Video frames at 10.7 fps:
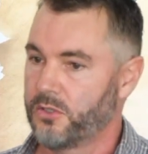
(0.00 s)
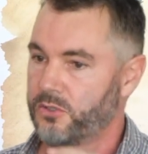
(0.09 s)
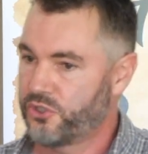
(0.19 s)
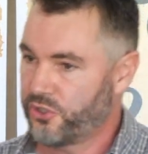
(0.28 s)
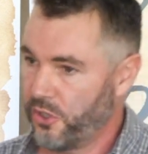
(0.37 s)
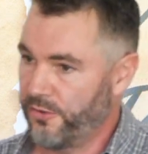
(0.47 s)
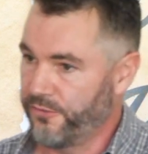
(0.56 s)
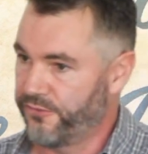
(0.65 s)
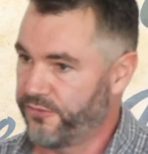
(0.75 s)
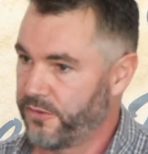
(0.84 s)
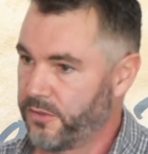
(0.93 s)
To
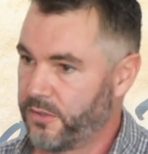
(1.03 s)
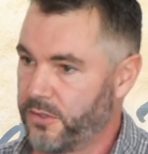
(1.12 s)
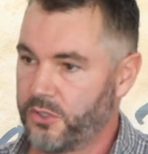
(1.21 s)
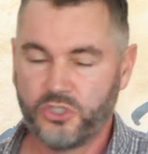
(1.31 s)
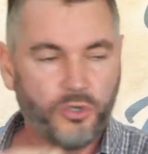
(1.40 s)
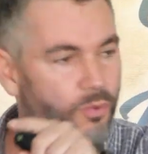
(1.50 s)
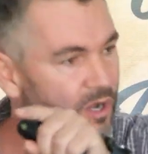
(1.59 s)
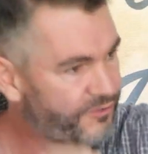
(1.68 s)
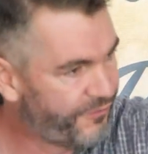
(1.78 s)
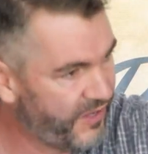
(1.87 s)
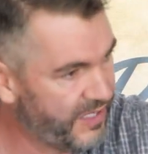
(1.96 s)
serve, to
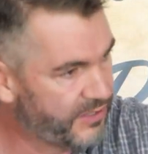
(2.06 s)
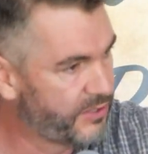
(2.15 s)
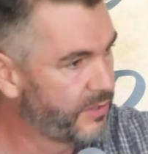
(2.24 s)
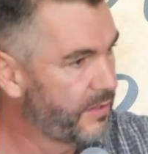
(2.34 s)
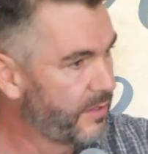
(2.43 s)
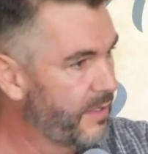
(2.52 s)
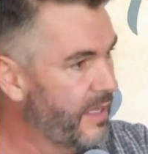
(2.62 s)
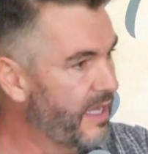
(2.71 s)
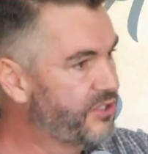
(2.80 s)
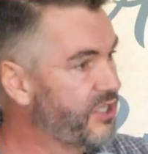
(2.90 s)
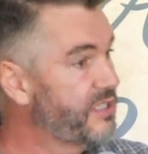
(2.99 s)
wash feet.
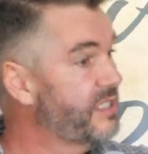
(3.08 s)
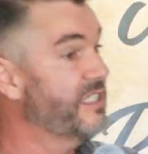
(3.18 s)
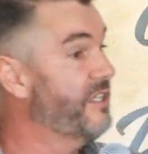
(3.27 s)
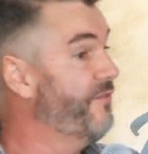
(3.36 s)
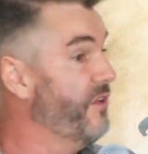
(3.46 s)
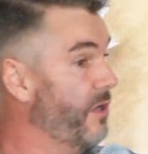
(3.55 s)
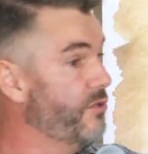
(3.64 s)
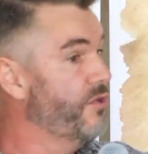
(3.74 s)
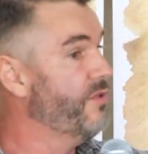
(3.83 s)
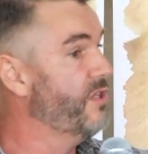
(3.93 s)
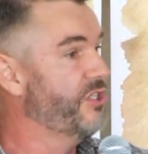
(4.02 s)
And Jesus says, if you don't
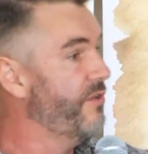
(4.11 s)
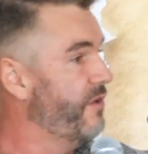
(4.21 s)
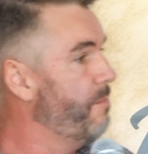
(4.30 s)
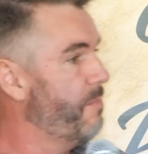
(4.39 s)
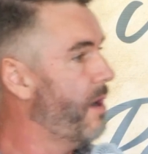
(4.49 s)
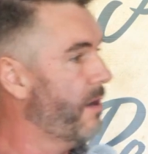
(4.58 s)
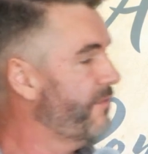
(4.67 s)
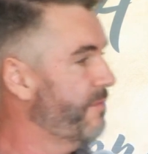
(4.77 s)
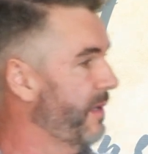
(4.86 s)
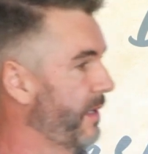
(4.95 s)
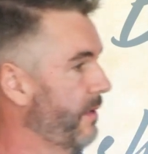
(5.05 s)
do this, you have no part
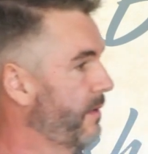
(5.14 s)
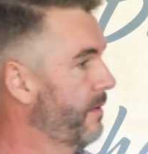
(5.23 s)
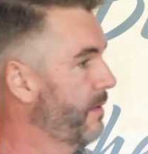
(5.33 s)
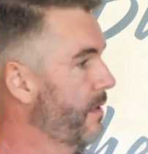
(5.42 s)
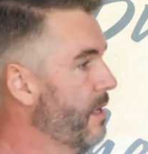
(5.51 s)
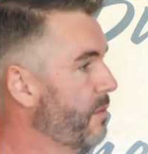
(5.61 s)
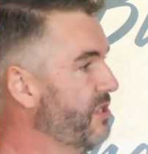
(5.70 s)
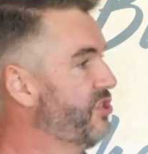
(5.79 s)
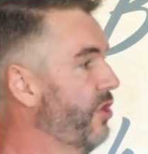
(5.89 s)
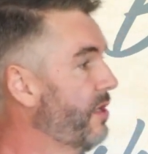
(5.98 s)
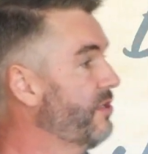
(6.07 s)
of me. When
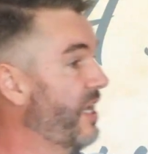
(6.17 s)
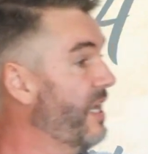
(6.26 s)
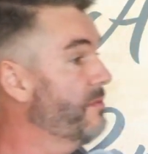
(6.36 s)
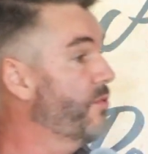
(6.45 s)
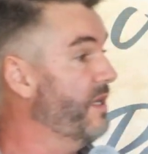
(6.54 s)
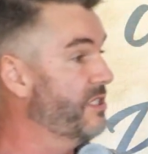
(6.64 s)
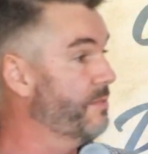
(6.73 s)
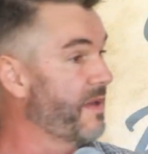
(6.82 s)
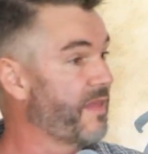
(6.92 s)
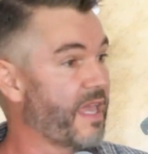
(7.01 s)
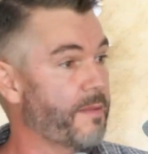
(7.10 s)
John and James, when his
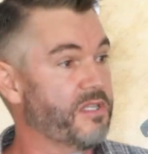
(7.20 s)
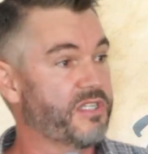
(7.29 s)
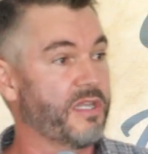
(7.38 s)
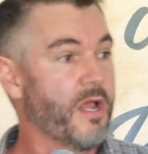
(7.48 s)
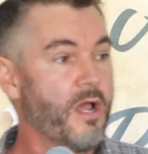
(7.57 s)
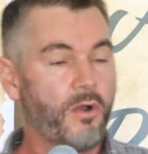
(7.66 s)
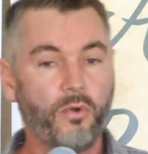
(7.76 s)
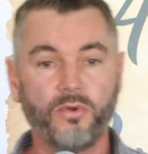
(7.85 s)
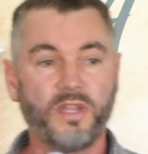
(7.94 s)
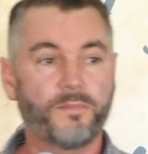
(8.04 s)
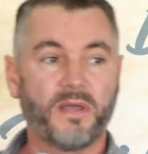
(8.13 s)
mother came and said,
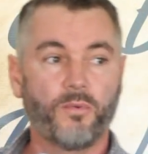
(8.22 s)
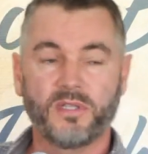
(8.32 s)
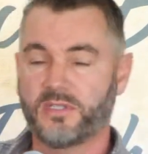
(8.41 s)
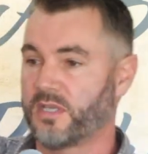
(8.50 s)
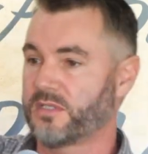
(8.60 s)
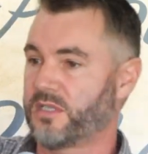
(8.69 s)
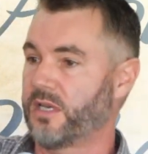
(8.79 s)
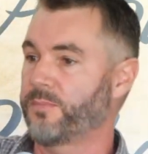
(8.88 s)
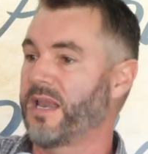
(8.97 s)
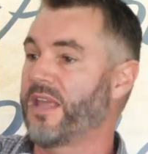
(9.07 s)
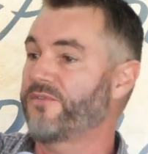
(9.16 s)
Lord, let my one son sit at
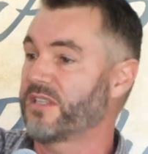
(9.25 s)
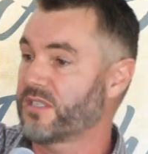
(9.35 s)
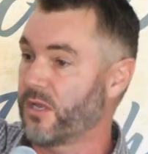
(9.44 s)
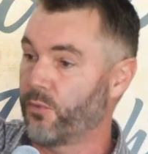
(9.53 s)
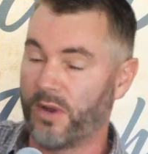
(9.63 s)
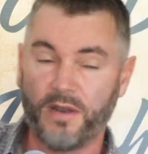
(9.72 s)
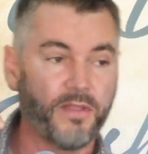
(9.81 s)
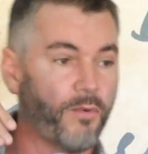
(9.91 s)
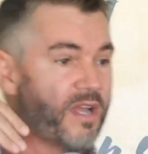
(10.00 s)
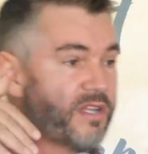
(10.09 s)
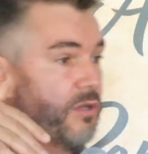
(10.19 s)
my left hand side, one in the
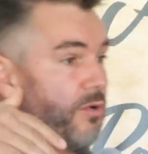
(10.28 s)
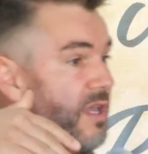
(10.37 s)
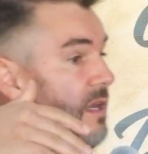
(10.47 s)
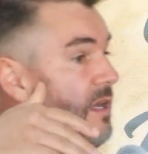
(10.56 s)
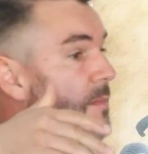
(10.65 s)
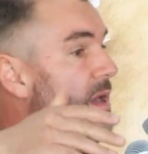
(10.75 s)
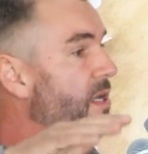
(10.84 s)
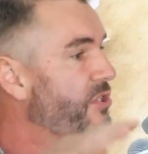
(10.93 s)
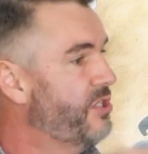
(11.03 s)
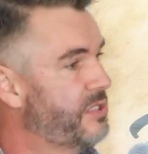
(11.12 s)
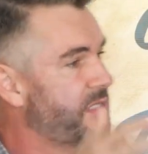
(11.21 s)
right in your kingdom.
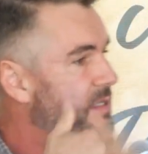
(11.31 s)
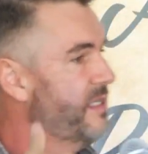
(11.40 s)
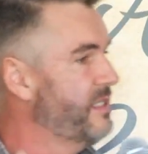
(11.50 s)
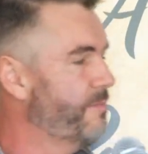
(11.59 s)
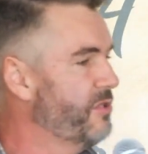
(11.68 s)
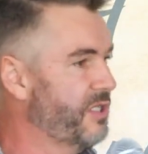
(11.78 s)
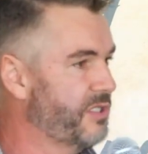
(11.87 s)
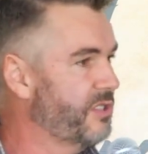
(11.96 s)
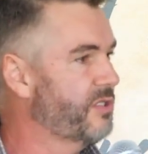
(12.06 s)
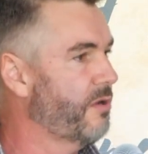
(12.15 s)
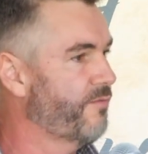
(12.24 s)
Jesus says, these
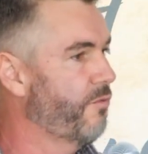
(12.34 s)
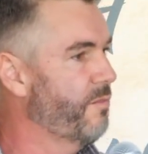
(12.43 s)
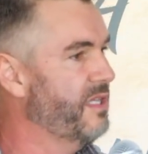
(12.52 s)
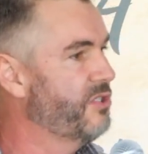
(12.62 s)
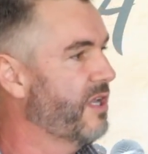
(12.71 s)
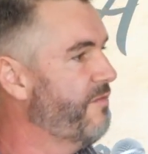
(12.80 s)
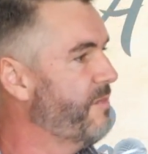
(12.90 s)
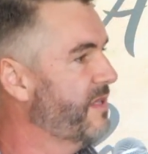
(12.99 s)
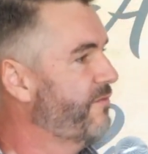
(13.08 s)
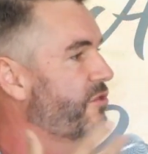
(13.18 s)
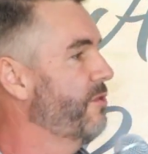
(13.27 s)
positions are not for me to give,
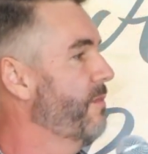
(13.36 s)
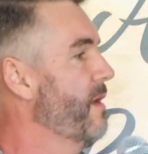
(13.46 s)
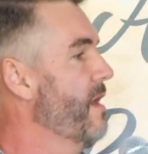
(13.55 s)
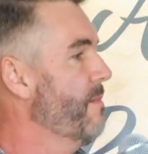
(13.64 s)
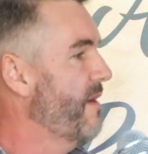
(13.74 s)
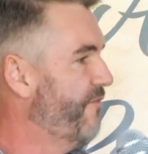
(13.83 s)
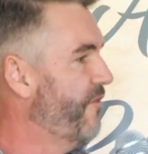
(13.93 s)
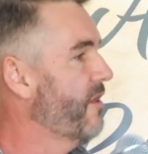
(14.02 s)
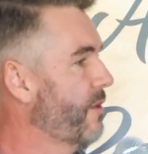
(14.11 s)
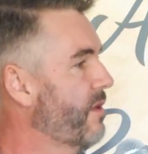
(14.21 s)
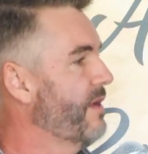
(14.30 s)
but to my
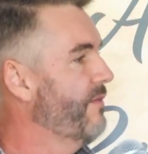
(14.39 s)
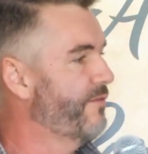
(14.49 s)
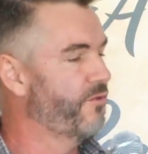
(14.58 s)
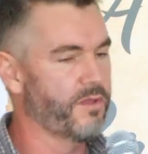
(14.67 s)
Father will give it for